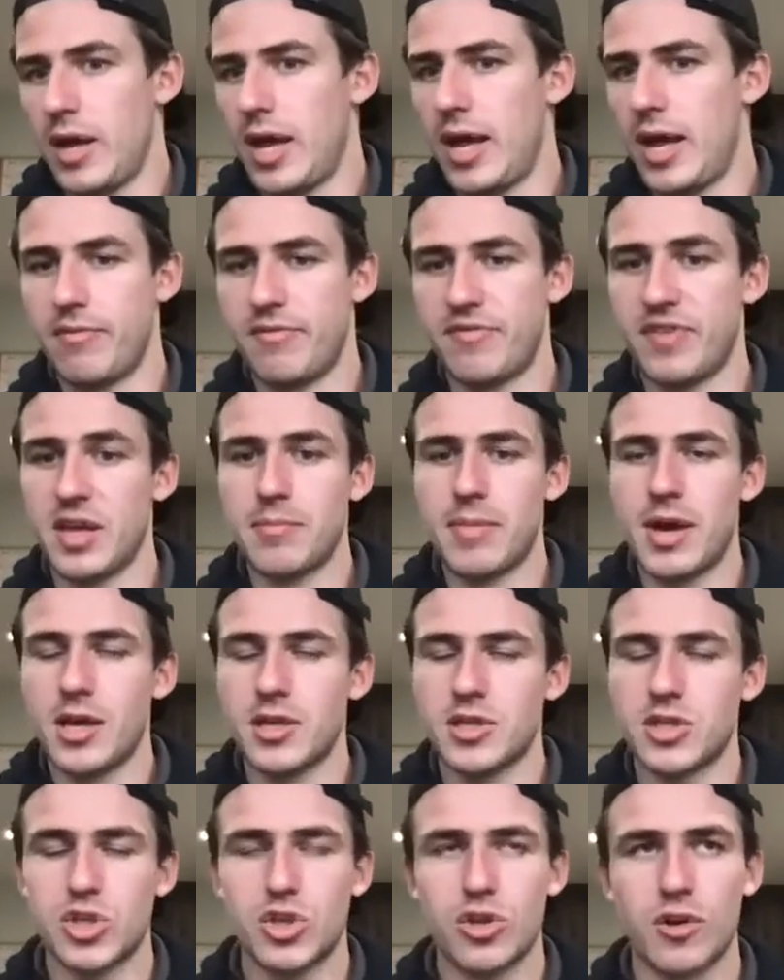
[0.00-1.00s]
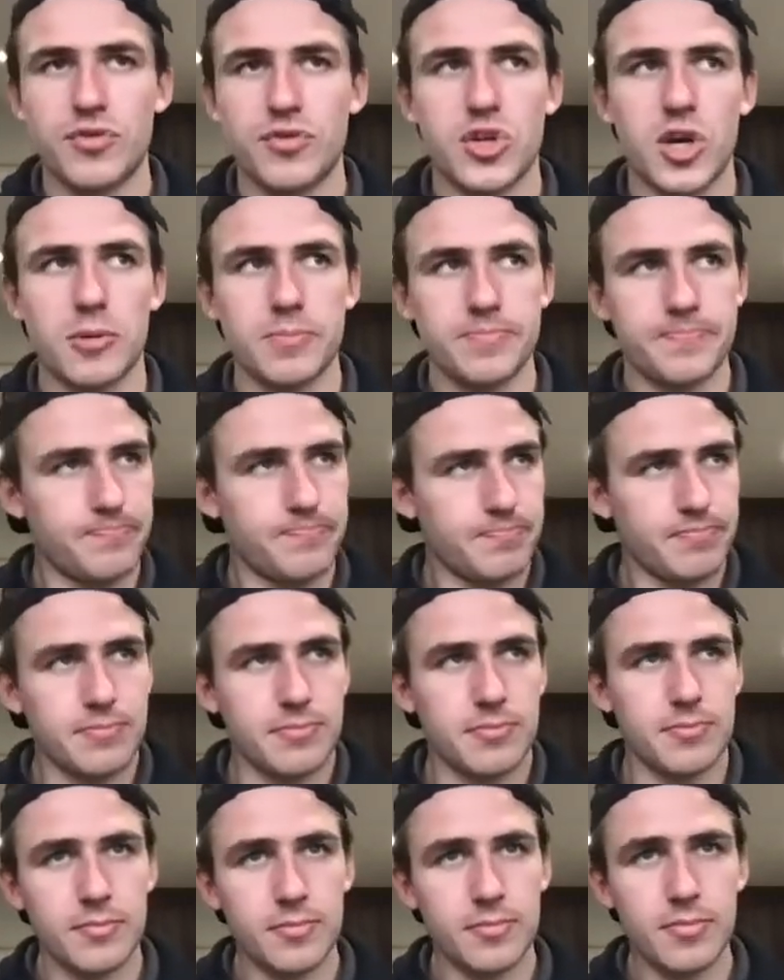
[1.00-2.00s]
females and stuff. So
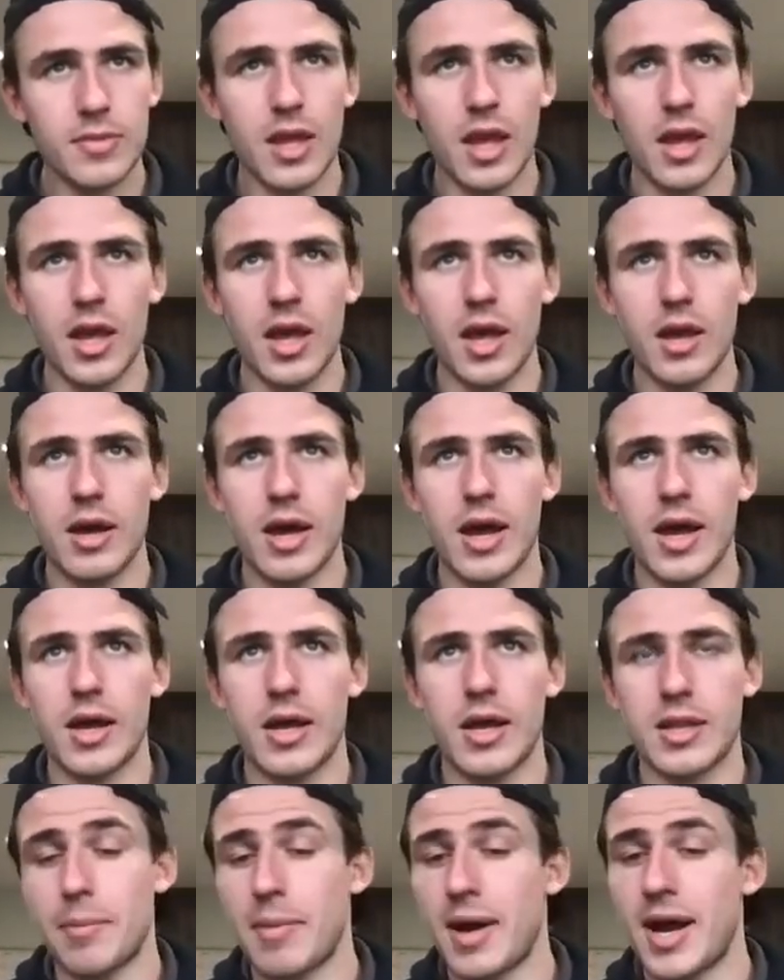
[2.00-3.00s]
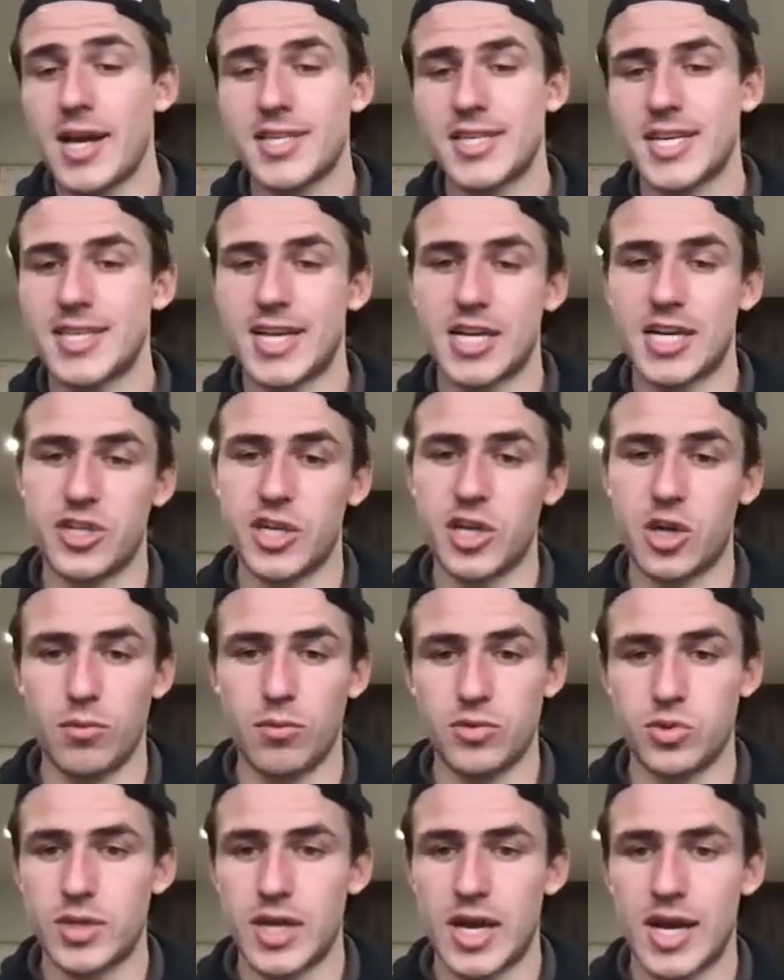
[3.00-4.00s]
the mindset naturally
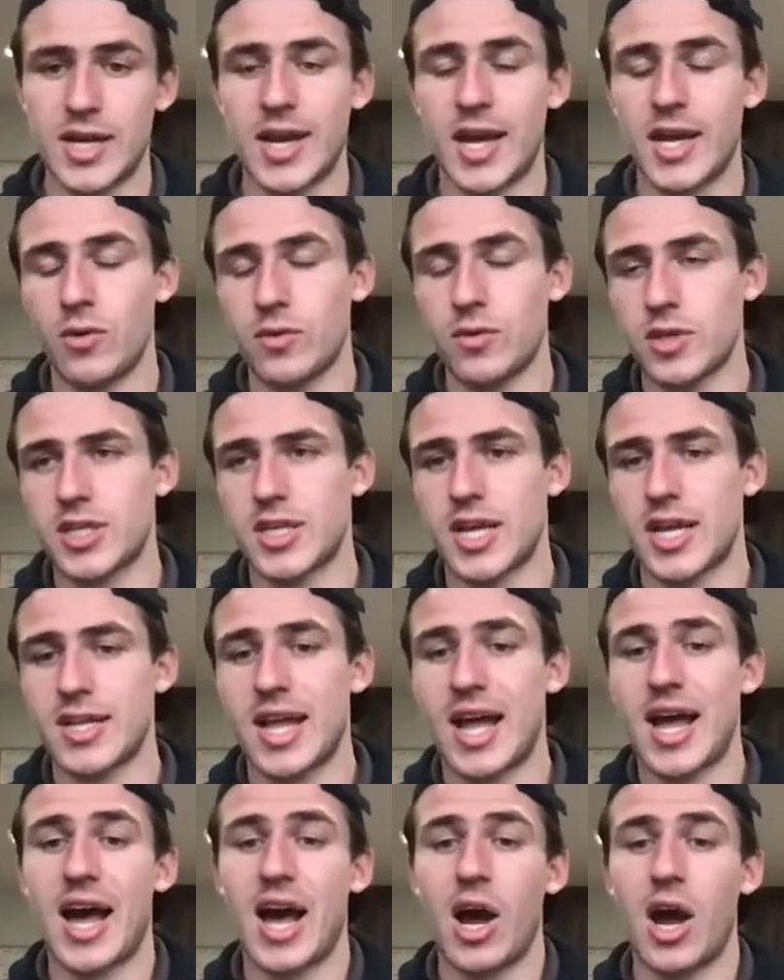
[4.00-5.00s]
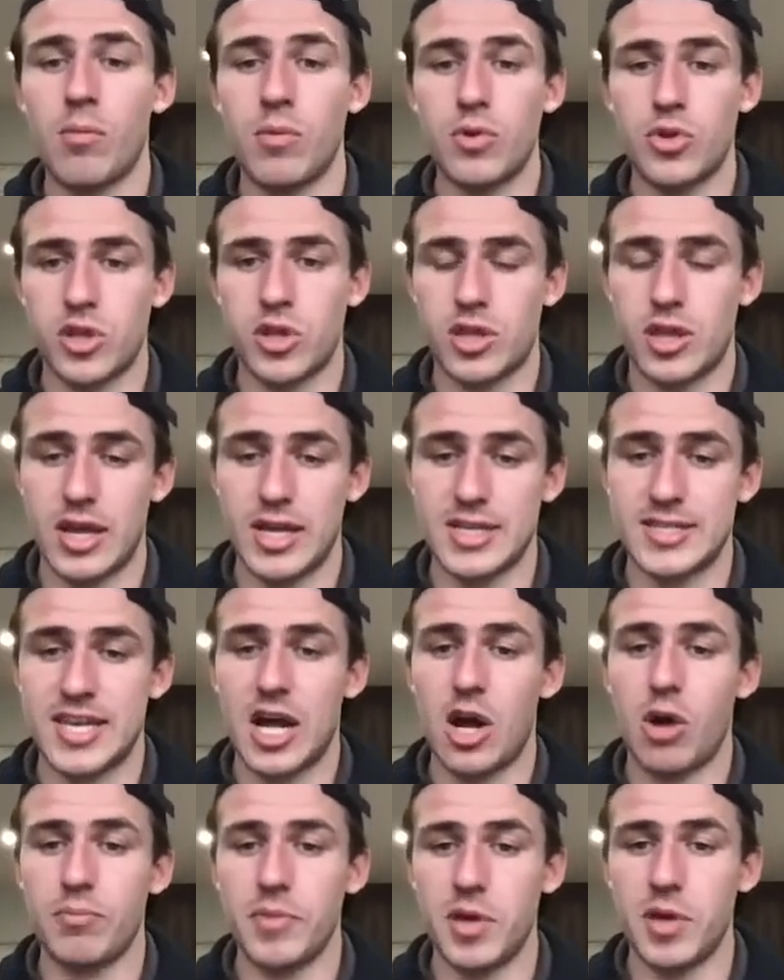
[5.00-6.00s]
comes with that, and I understand how much it's
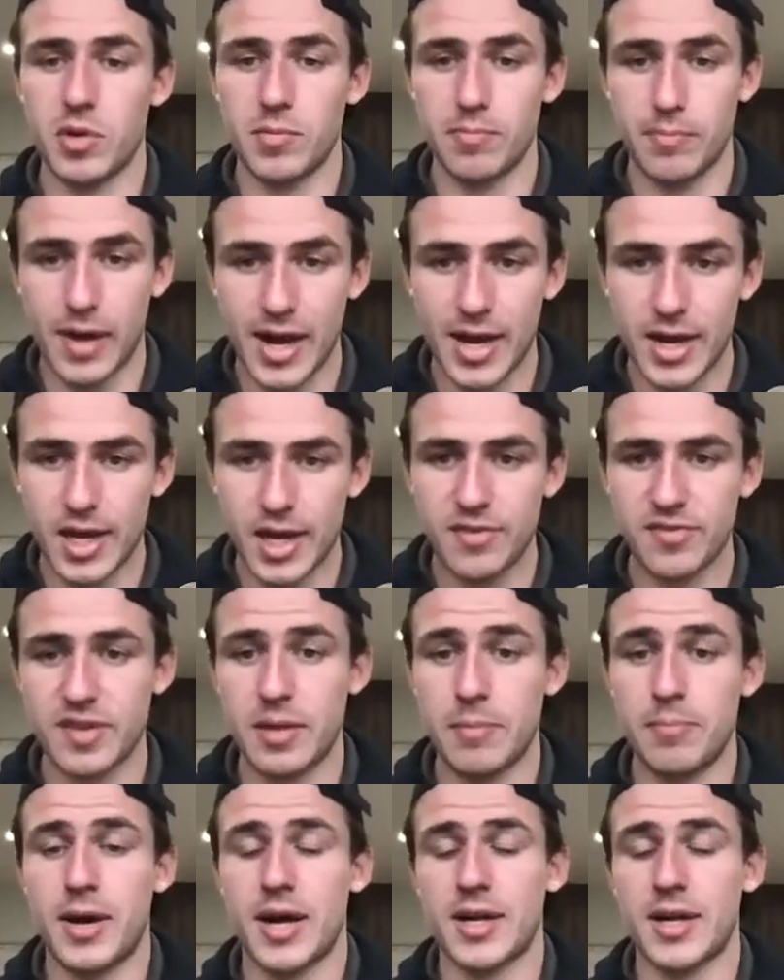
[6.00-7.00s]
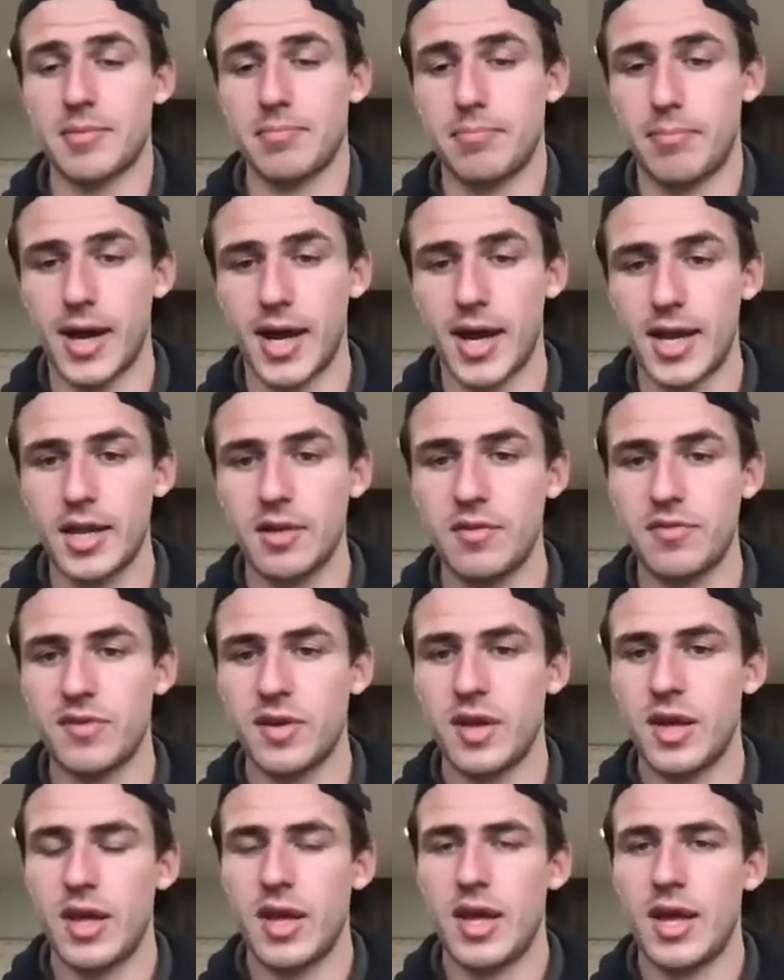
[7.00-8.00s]
helped me with my life and impacted my life
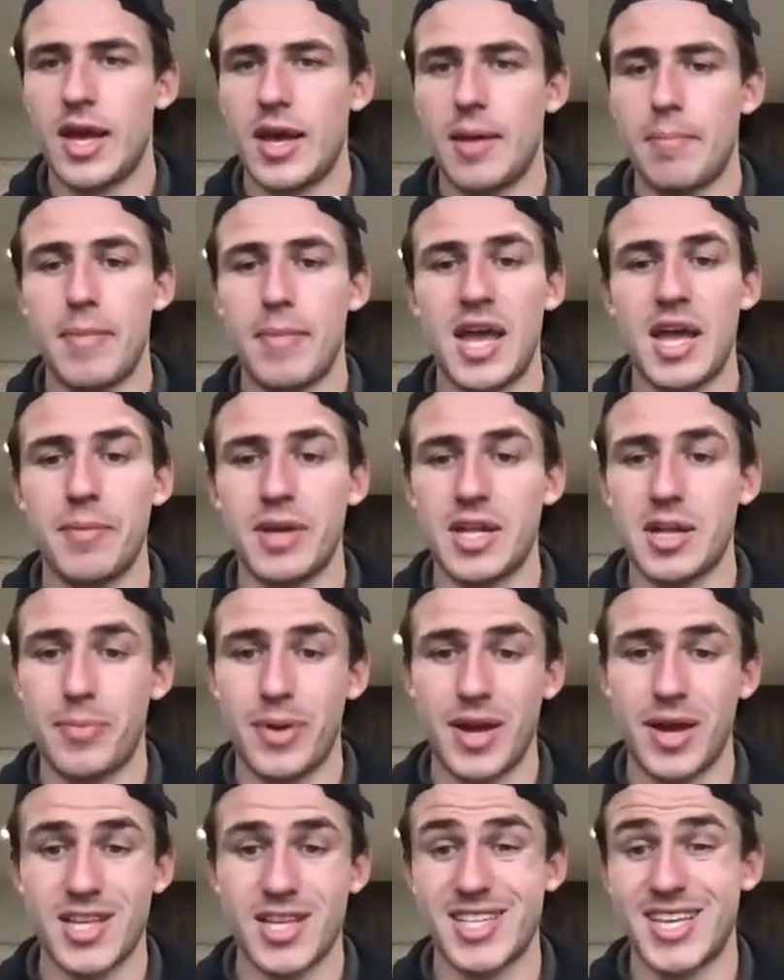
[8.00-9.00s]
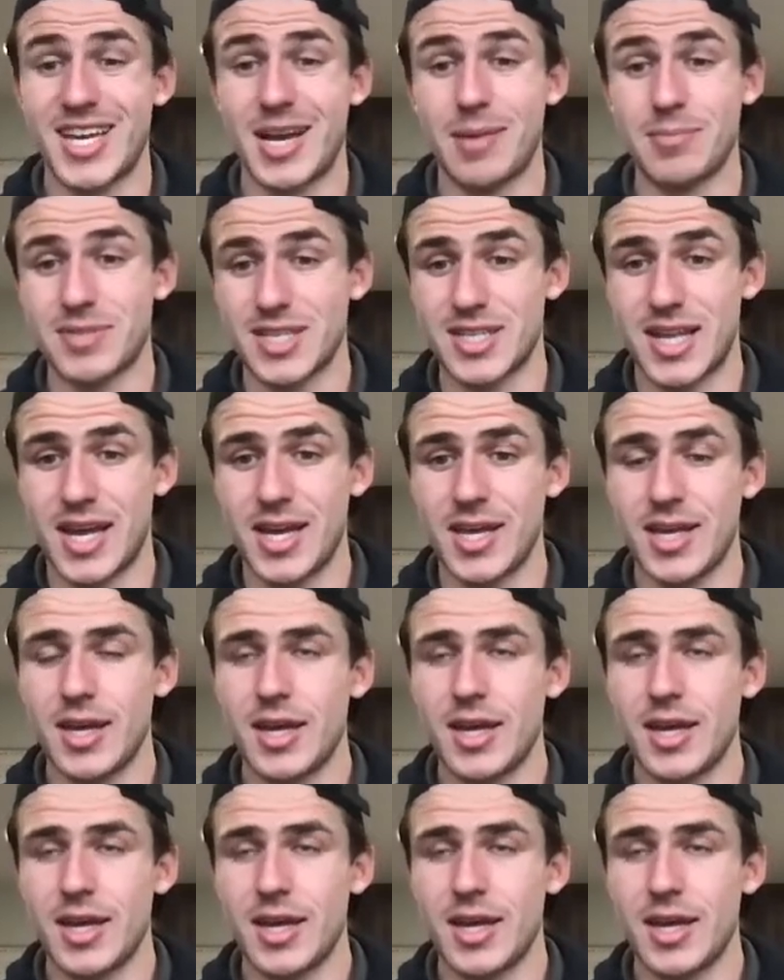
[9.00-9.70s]
and made me the person I am today.